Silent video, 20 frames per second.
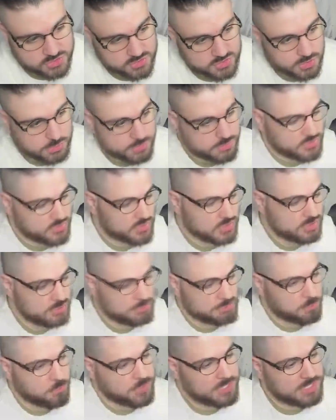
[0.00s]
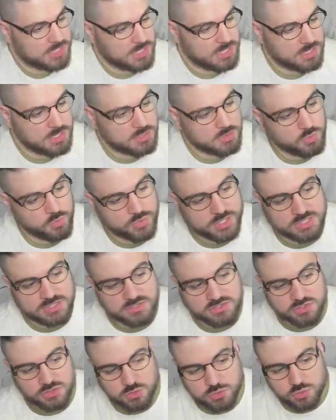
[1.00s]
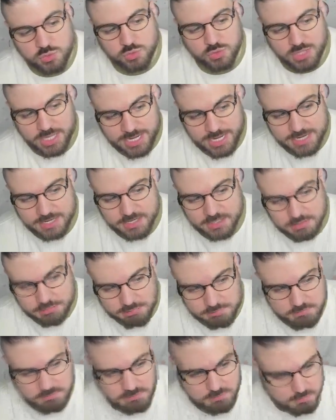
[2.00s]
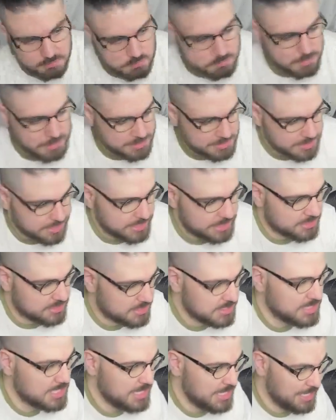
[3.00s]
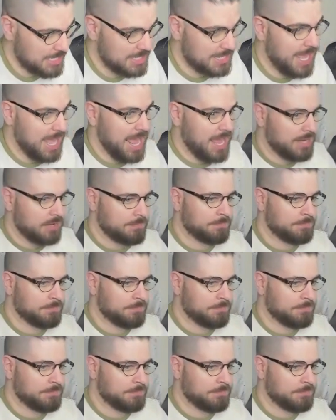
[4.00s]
no Sabrina. We do like seeing that.